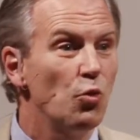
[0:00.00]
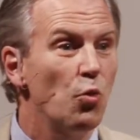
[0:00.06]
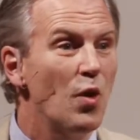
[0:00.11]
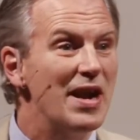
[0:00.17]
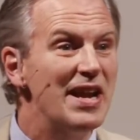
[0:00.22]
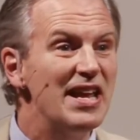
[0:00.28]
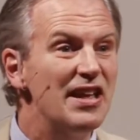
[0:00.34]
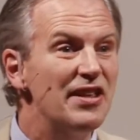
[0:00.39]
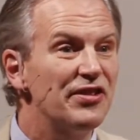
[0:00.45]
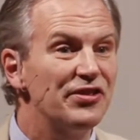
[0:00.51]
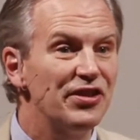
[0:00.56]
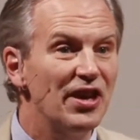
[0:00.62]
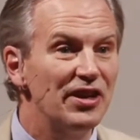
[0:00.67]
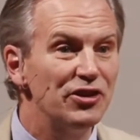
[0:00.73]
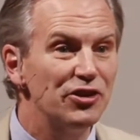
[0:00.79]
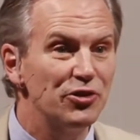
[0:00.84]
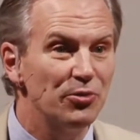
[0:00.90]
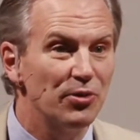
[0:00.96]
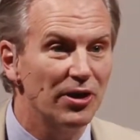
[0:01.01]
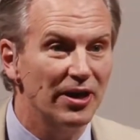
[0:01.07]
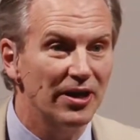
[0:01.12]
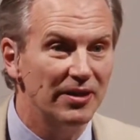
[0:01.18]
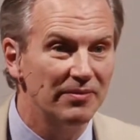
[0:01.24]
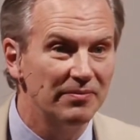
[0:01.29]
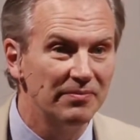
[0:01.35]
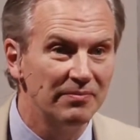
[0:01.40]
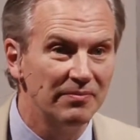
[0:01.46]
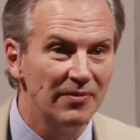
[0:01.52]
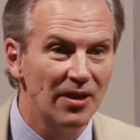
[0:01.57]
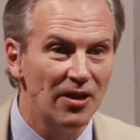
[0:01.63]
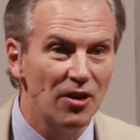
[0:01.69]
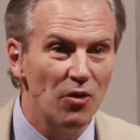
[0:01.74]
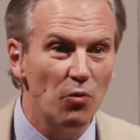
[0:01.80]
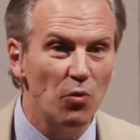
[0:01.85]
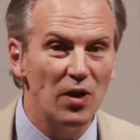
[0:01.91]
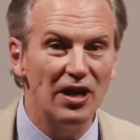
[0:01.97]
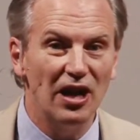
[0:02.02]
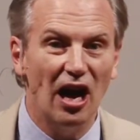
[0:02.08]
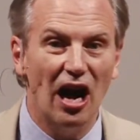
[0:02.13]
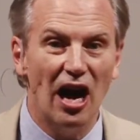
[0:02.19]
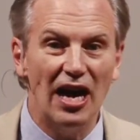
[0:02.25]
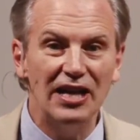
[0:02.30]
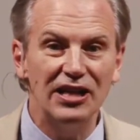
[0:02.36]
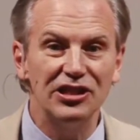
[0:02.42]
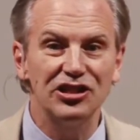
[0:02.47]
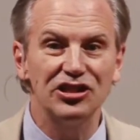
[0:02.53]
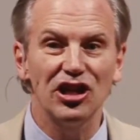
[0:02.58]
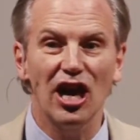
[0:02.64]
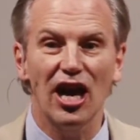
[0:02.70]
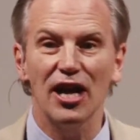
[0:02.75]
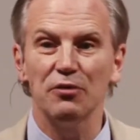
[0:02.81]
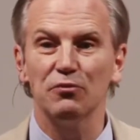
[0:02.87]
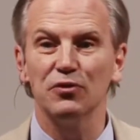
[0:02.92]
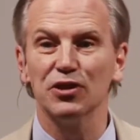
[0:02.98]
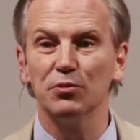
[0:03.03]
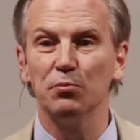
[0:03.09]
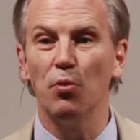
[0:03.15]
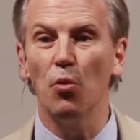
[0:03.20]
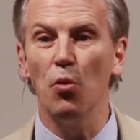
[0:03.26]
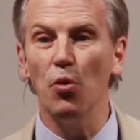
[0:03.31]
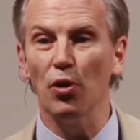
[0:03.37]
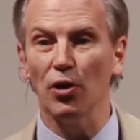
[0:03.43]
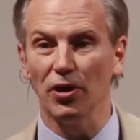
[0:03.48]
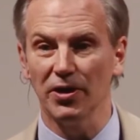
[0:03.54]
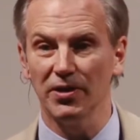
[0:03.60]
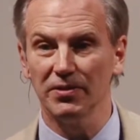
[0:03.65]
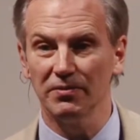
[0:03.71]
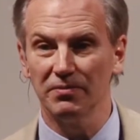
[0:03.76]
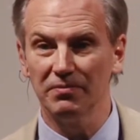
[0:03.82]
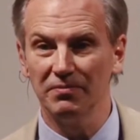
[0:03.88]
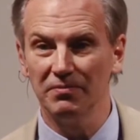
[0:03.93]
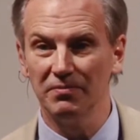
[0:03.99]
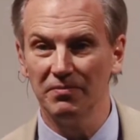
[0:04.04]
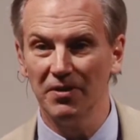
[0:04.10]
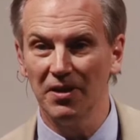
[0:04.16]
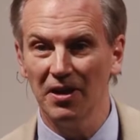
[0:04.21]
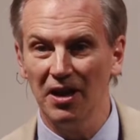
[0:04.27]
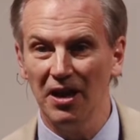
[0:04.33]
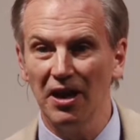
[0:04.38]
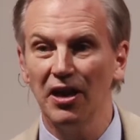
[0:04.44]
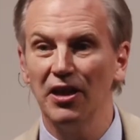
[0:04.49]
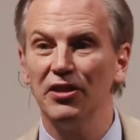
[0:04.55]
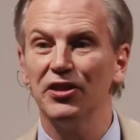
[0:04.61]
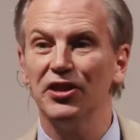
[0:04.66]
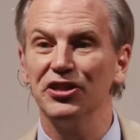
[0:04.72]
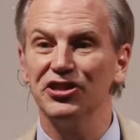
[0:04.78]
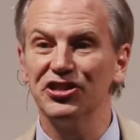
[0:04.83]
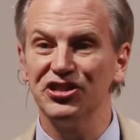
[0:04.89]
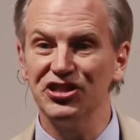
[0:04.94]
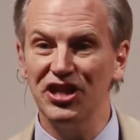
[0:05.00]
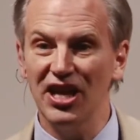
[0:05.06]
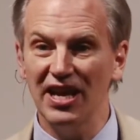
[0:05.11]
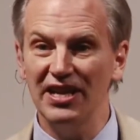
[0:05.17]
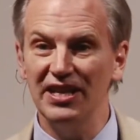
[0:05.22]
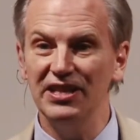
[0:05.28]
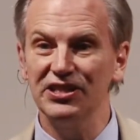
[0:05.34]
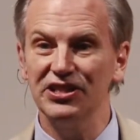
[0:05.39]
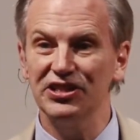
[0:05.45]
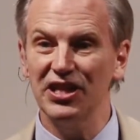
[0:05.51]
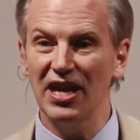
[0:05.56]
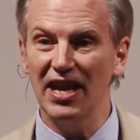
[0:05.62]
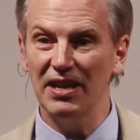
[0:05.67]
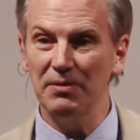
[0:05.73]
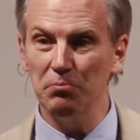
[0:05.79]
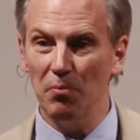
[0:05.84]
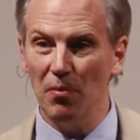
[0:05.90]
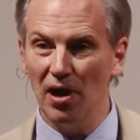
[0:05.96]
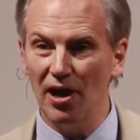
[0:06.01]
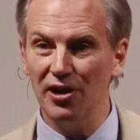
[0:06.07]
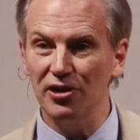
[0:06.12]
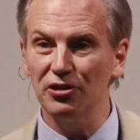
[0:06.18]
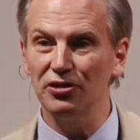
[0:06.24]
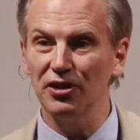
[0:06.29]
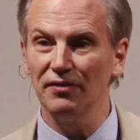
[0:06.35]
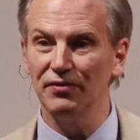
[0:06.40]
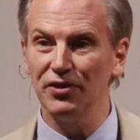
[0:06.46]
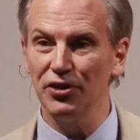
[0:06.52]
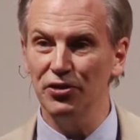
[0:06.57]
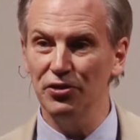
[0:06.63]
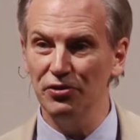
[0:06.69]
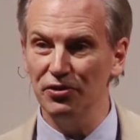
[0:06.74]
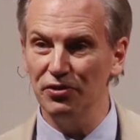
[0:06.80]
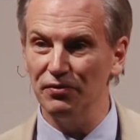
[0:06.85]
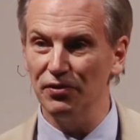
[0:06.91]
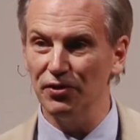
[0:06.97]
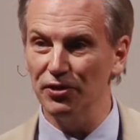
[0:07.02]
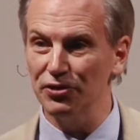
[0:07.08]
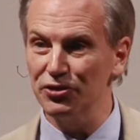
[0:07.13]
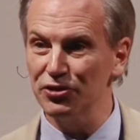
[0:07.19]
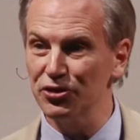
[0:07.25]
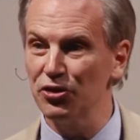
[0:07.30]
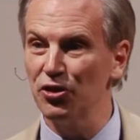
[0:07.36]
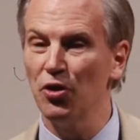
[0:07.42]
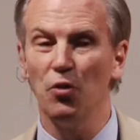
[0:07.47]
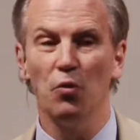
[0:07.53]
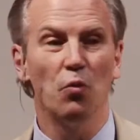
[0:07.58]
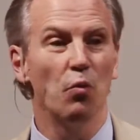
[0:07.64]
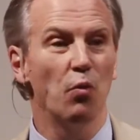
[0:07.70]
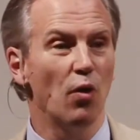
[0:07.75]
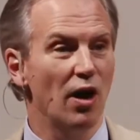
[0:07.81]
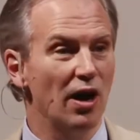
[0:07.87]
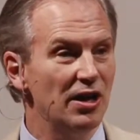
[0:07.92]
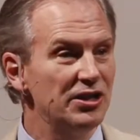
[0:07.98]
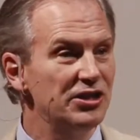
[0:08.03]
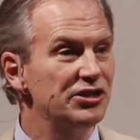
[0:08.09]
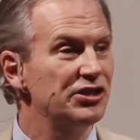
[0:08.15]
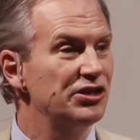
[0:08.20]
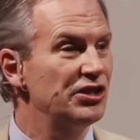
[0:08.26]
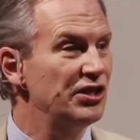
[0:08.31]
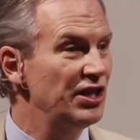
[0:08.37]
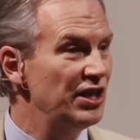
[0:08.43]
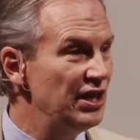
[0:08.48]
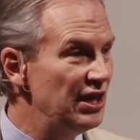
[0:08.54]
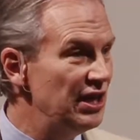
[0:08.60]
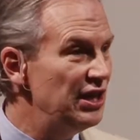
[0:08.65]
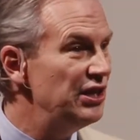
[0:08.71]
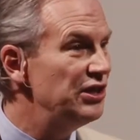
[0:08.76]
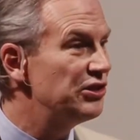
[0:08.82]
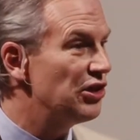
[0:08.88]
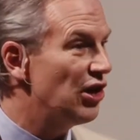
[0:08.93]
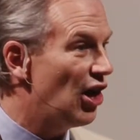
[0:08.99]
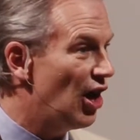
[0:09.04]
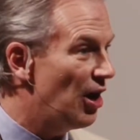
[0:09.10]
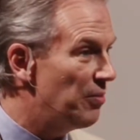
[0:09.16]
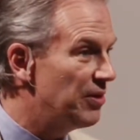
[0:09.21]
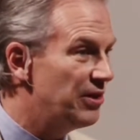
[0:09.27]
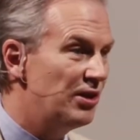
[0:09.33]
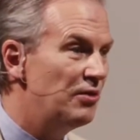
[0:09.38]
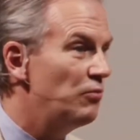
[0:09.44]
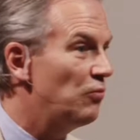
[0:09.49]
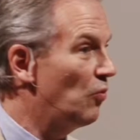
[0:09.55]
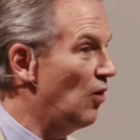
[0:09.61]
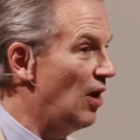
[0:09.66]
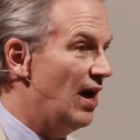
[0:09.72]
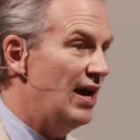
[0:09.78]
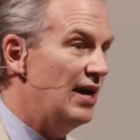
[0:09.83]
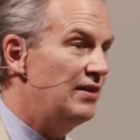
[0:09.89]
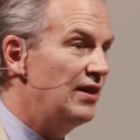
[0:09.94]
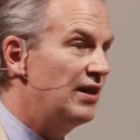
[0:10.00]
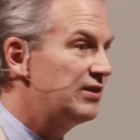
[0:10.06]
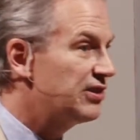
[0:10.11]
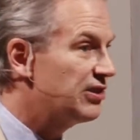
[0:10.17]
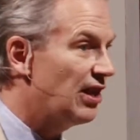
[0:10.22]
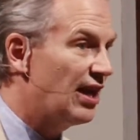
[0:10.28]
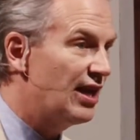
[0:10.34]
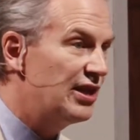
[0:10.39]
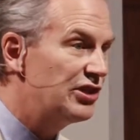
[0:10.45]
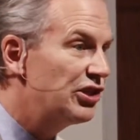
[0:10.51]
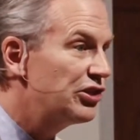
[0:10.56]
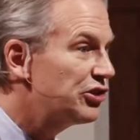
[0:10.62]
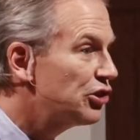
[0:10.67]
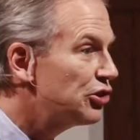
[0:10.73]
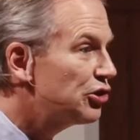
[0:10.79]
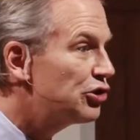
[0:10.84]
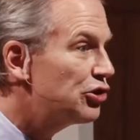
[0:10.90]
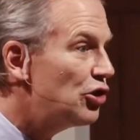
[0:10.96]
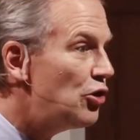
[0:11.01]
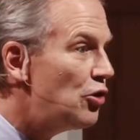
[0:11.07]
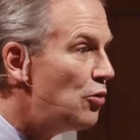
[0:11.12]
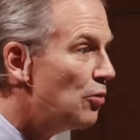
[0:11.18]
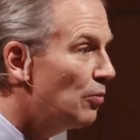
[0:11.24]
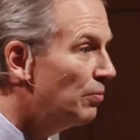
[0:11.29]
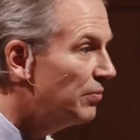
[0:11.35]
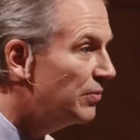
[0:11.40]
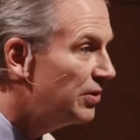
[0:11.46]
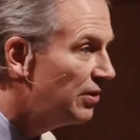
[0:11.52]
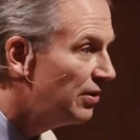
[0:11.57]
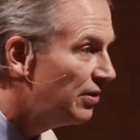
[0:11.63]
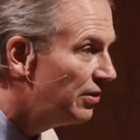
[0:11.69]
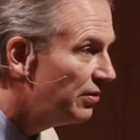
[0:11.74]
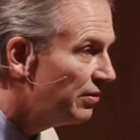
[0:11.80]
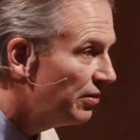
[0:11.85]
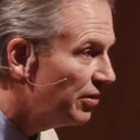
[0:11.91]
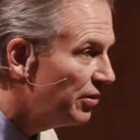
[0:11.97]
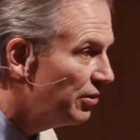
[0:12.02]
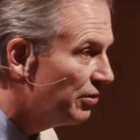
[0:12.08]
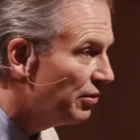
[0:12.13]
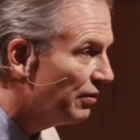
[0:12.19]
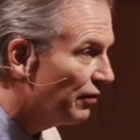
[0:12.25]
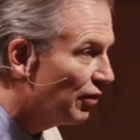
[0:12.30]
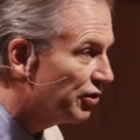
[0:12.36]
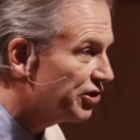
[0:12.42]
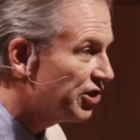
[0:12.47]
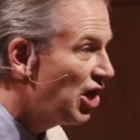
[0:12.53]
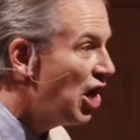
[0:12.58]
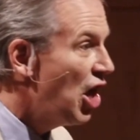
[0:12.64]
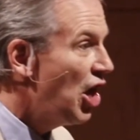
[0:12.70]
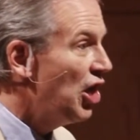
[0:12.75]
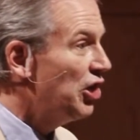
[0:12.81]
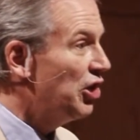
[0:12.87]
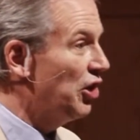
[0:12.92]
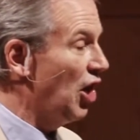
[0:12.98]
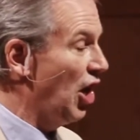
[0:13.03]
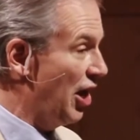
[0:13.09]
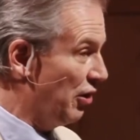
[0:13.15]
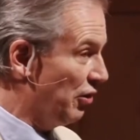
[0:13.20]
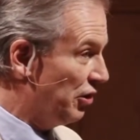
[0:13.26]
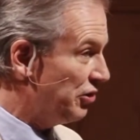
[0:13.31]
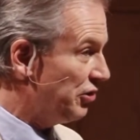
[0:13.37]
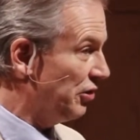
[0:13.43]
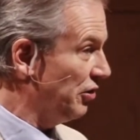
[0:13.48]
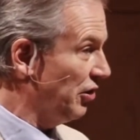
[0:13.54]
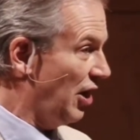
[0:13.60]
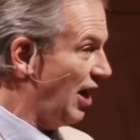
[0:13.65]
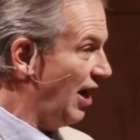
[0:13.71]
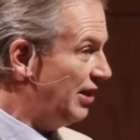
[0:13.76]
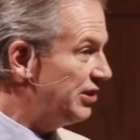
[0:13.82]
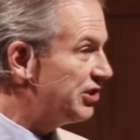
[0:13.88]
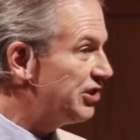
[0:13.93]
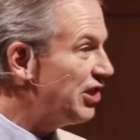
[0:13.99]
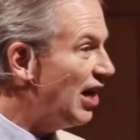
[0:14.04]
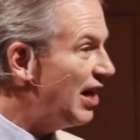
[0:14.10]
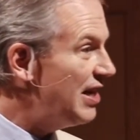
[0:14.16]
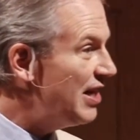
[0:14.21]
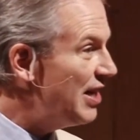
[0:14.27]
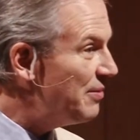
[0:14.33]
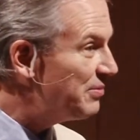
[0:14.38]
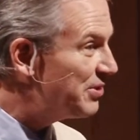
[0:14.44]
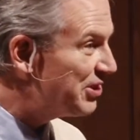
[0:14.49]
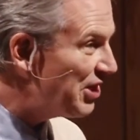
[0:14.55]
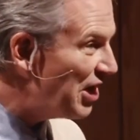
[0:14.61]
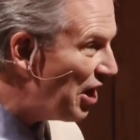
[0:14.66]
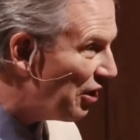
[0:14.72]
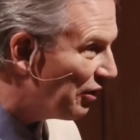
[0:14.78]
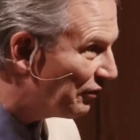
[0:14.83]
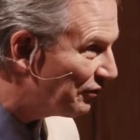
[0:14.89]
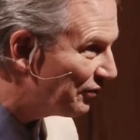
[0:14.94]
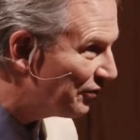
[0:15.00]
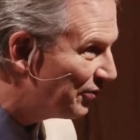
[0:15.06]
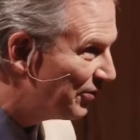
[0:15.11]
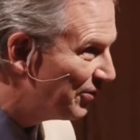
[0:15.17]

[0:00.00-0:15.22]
20th century, when Einstein was born the steady state model of the universe was the dominant way that scientists assumed the universe. Einstein himself